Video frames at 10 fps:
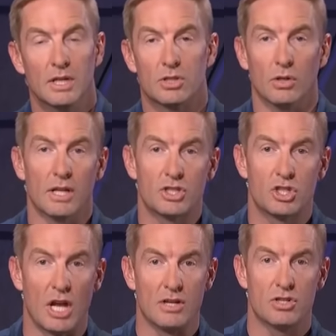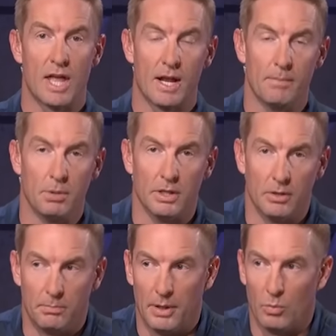So let's change that up a
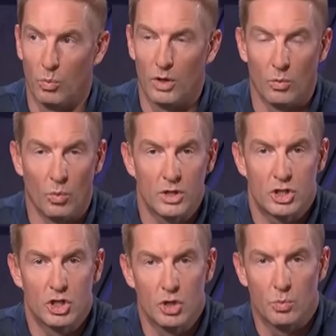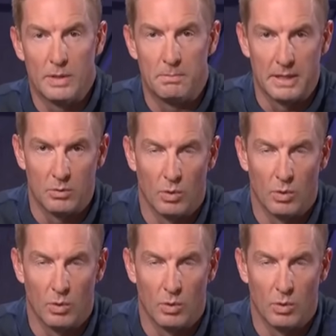little bit. What should we be?